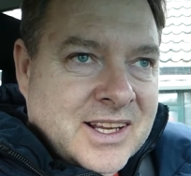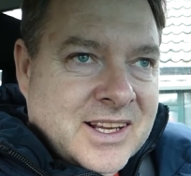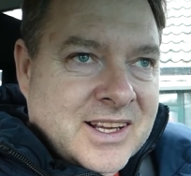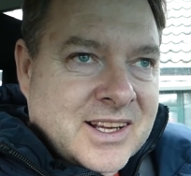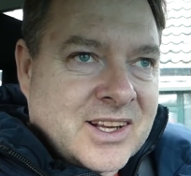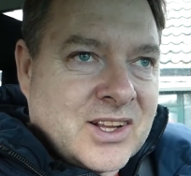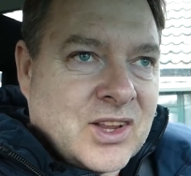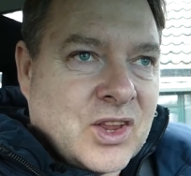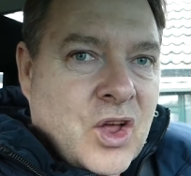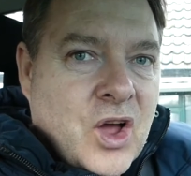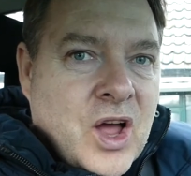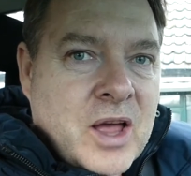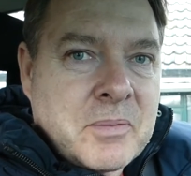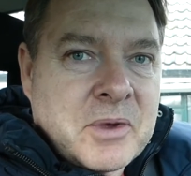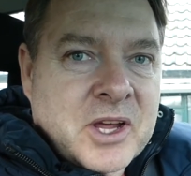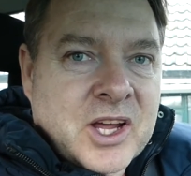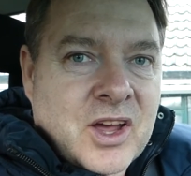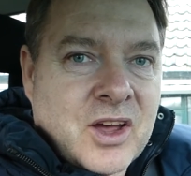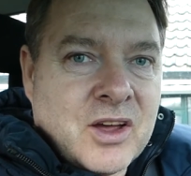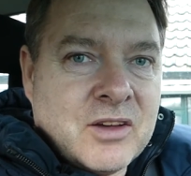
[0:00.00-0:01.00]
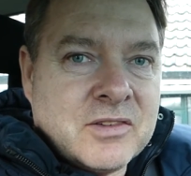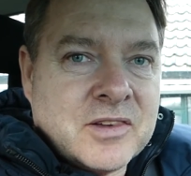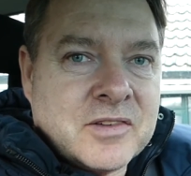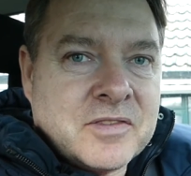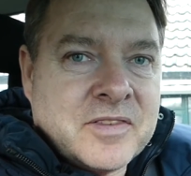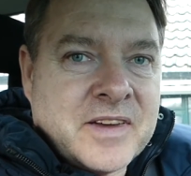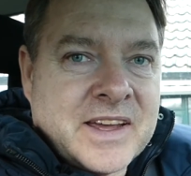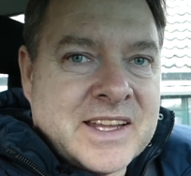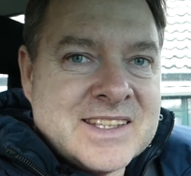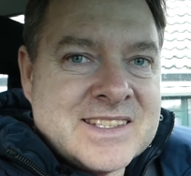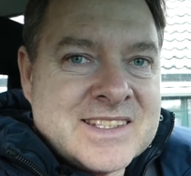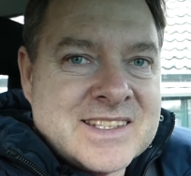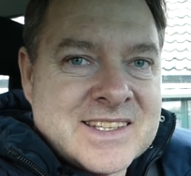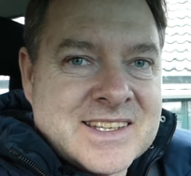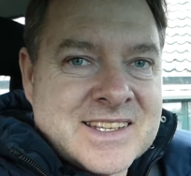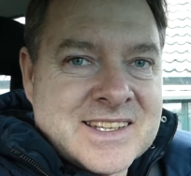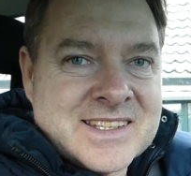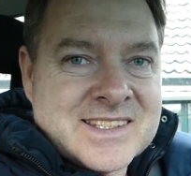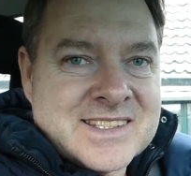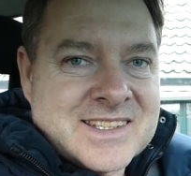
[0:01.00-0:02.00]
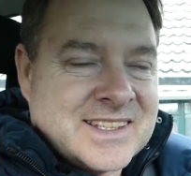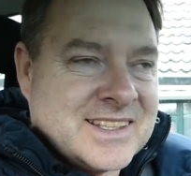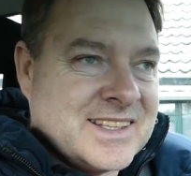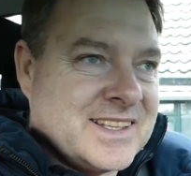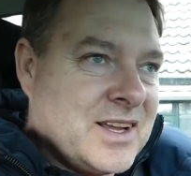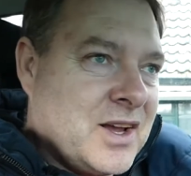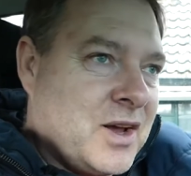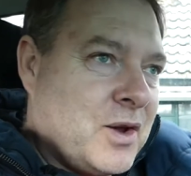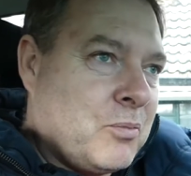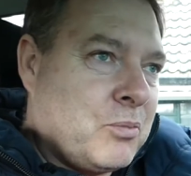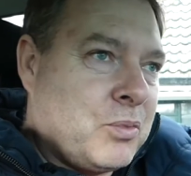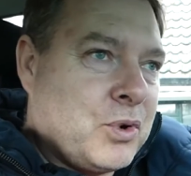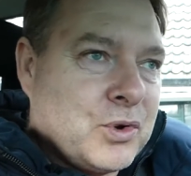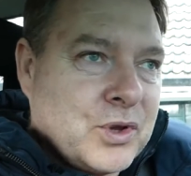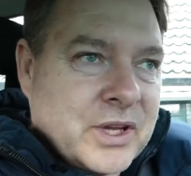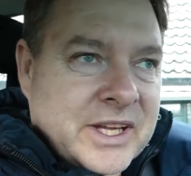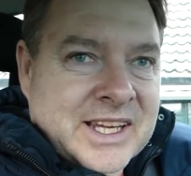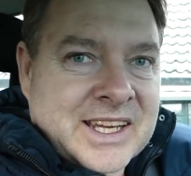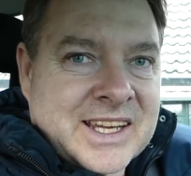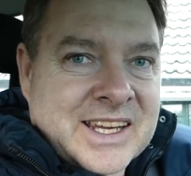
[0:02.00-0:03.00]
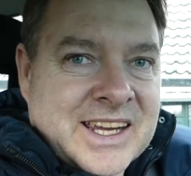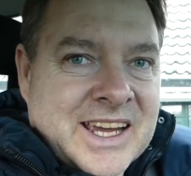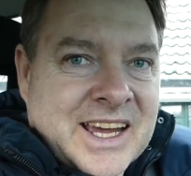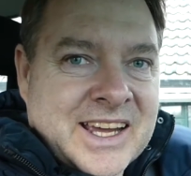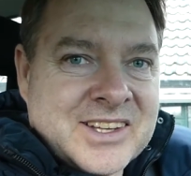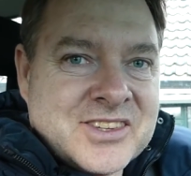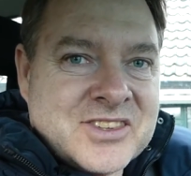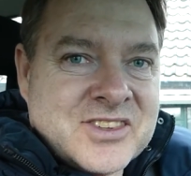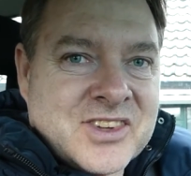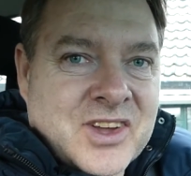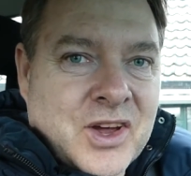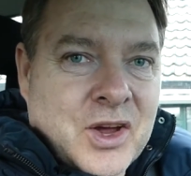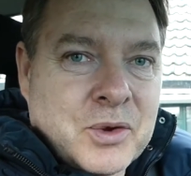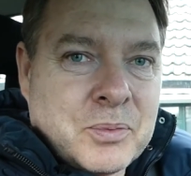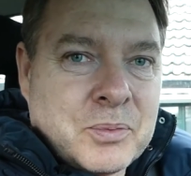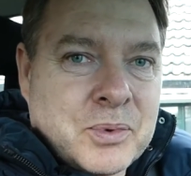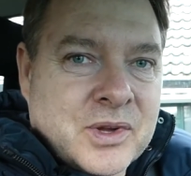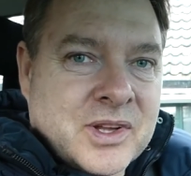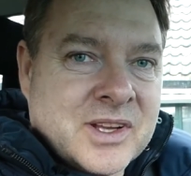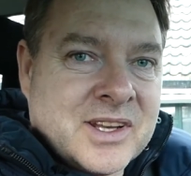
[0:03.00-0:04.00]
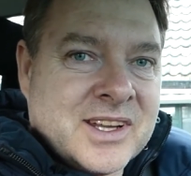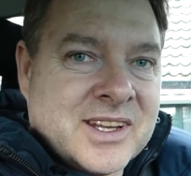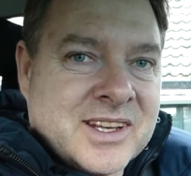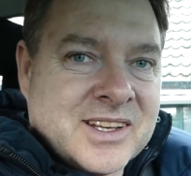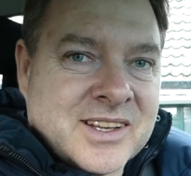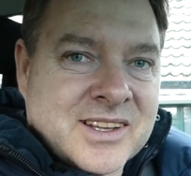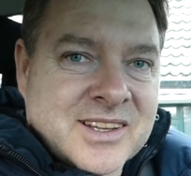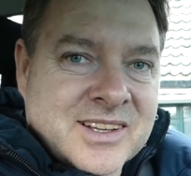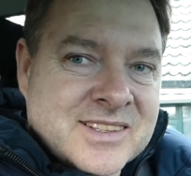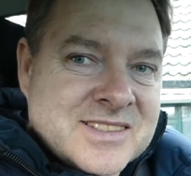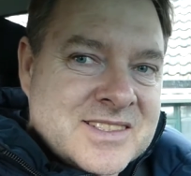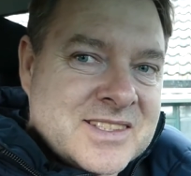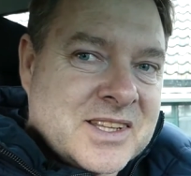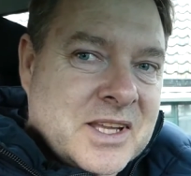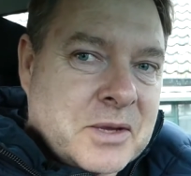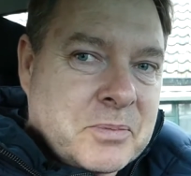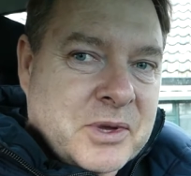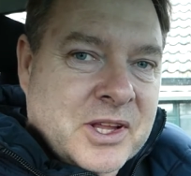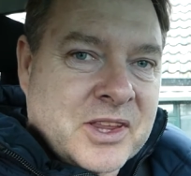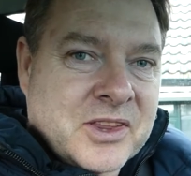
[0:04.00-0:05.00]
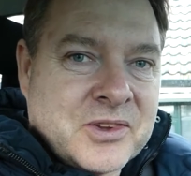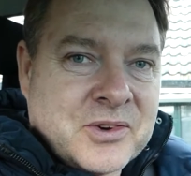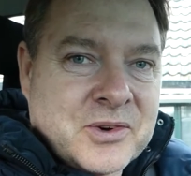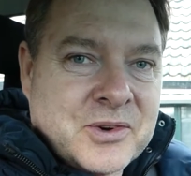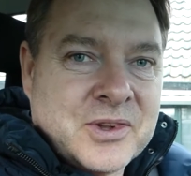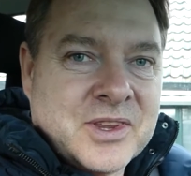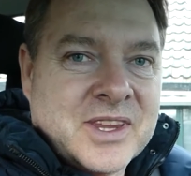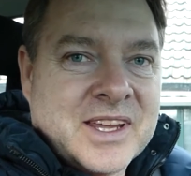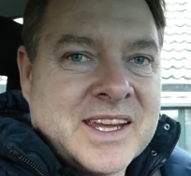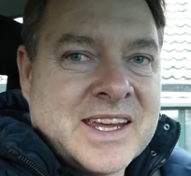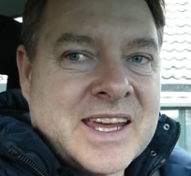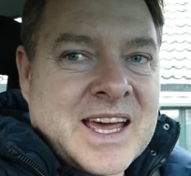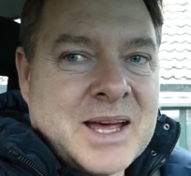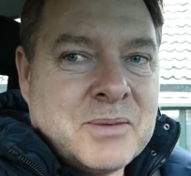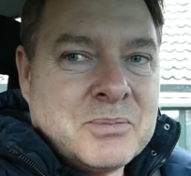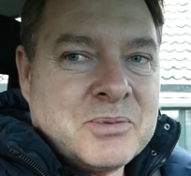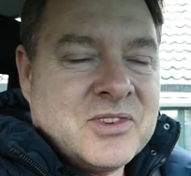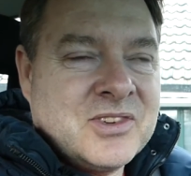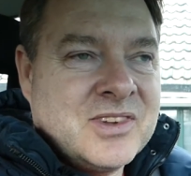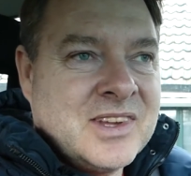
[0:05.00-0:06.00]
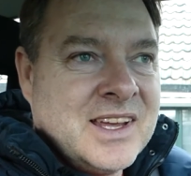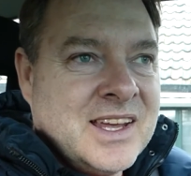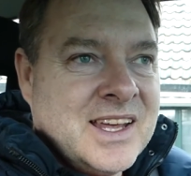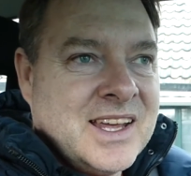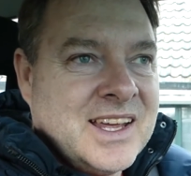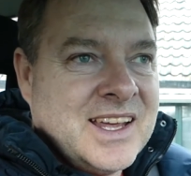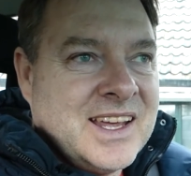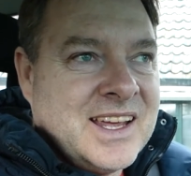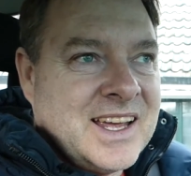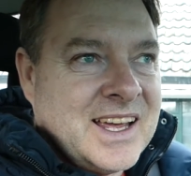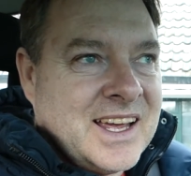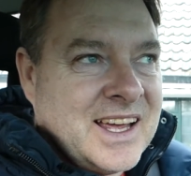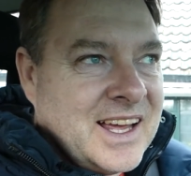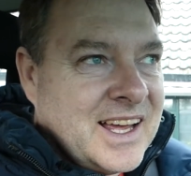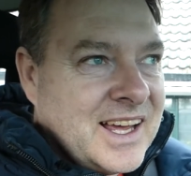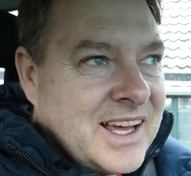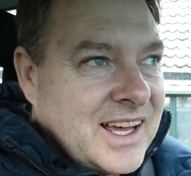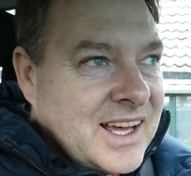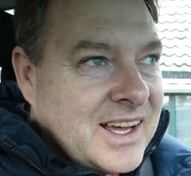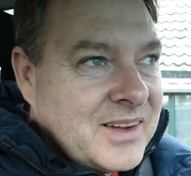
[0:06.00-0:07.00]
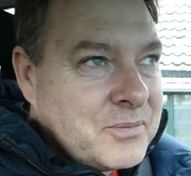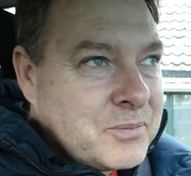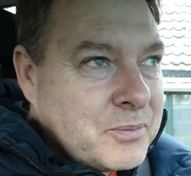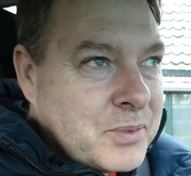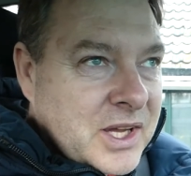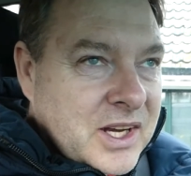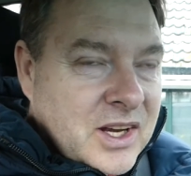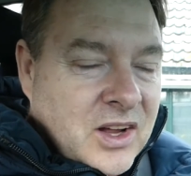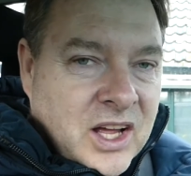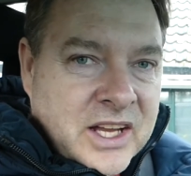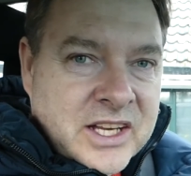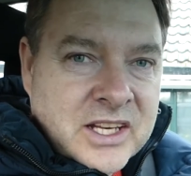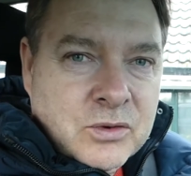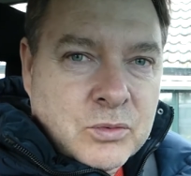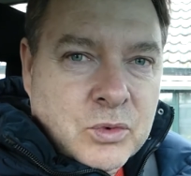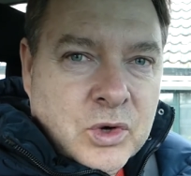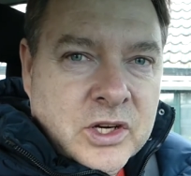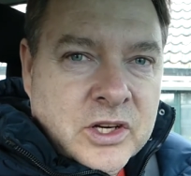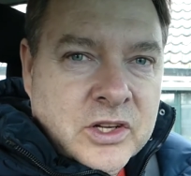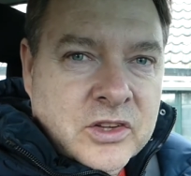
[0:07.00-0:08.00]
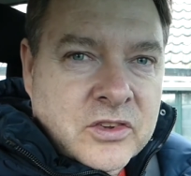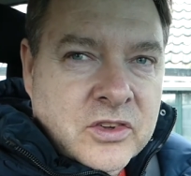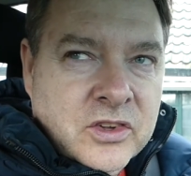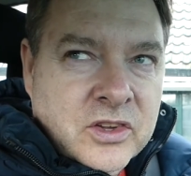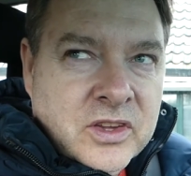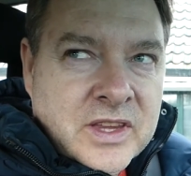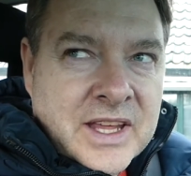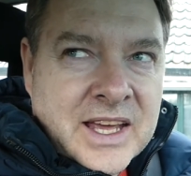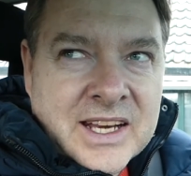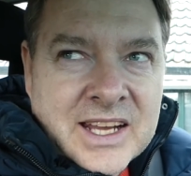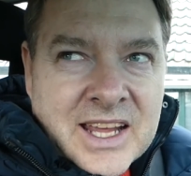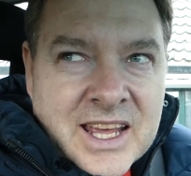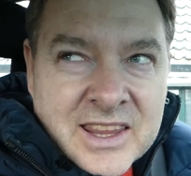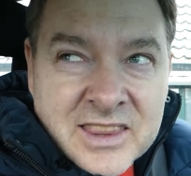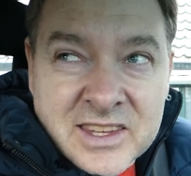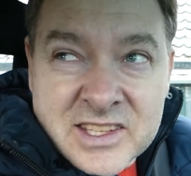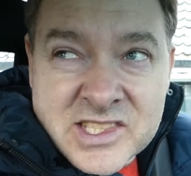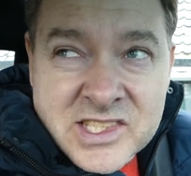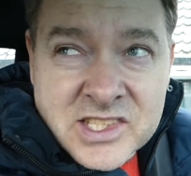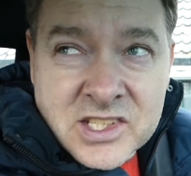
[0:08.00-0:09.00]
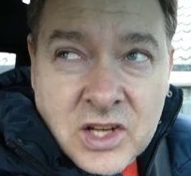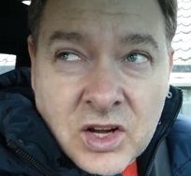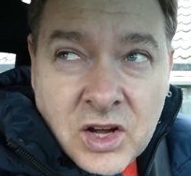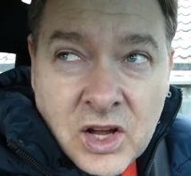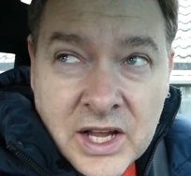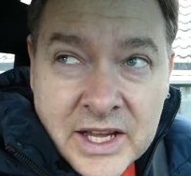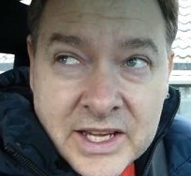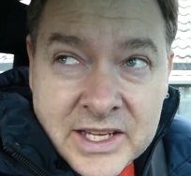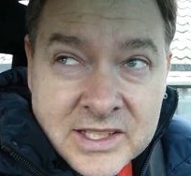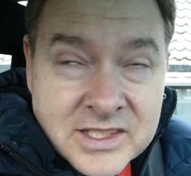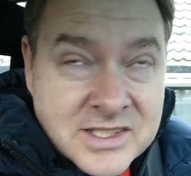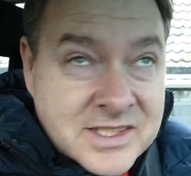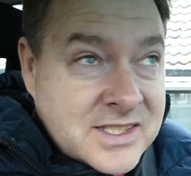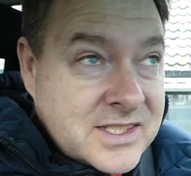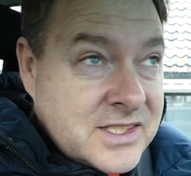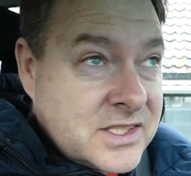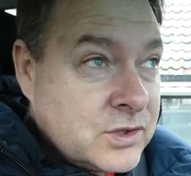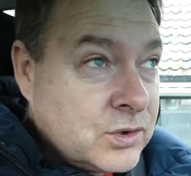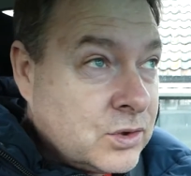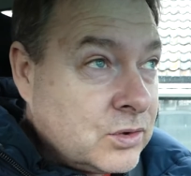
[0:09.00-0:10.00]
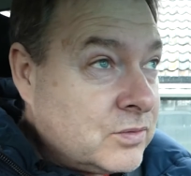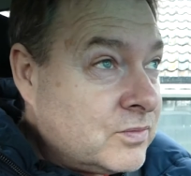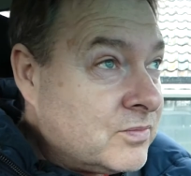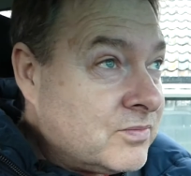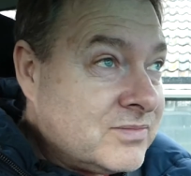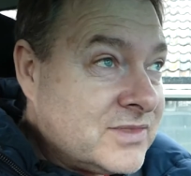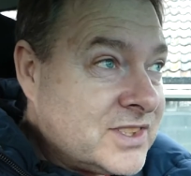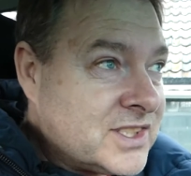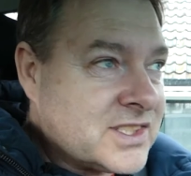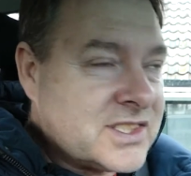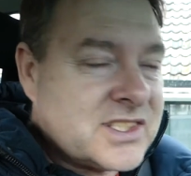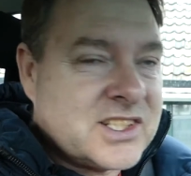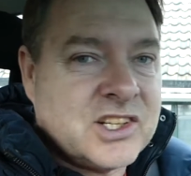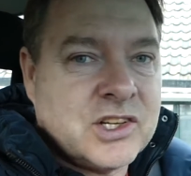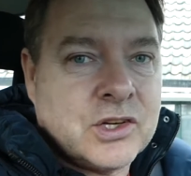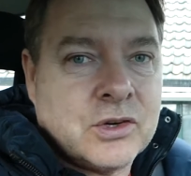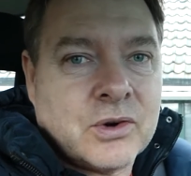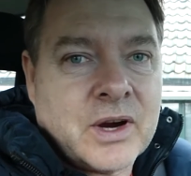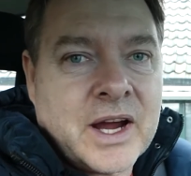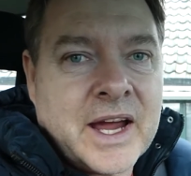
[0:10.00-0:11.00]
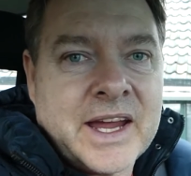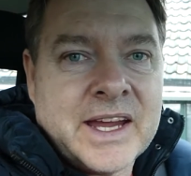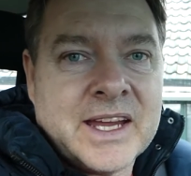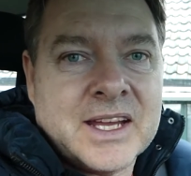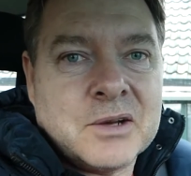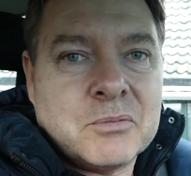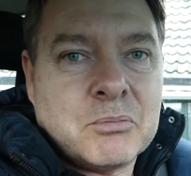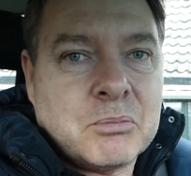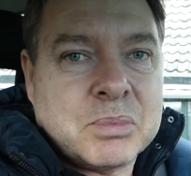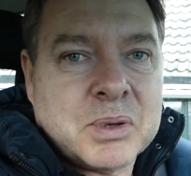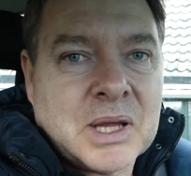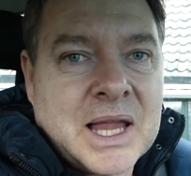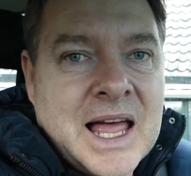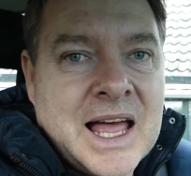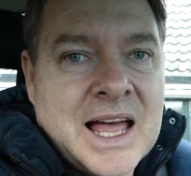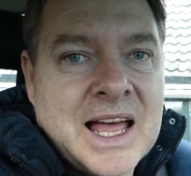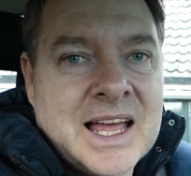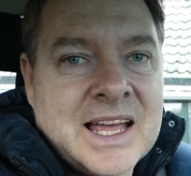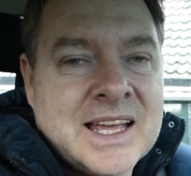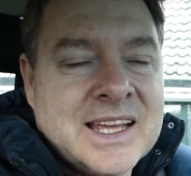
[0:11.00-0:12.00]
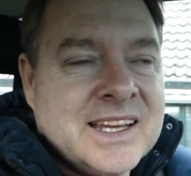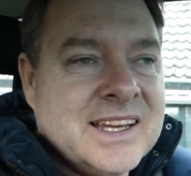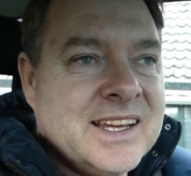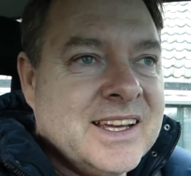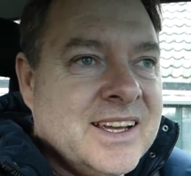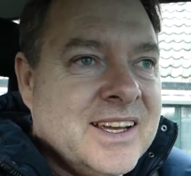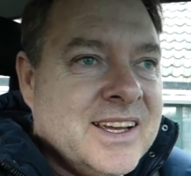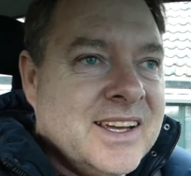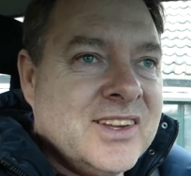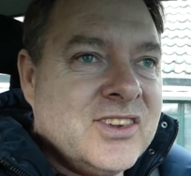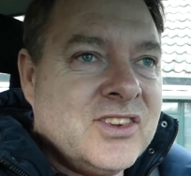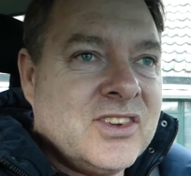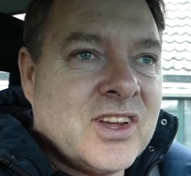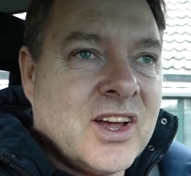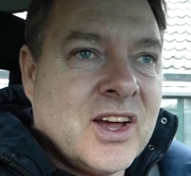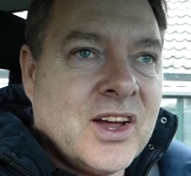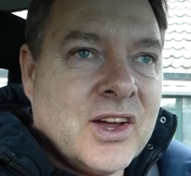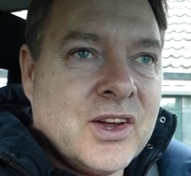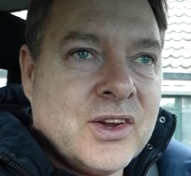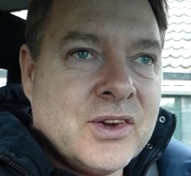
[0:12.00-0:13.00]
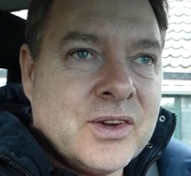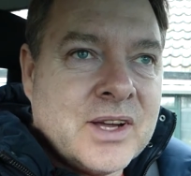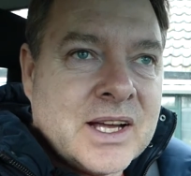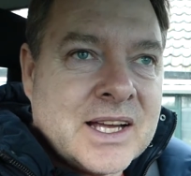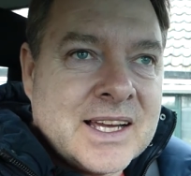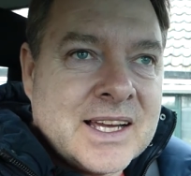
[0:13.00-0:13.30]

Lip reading: climbing over fences and pulling gates open and slipping through the gaps, but I didn't want to do that, and the sky is still just grey and blah. So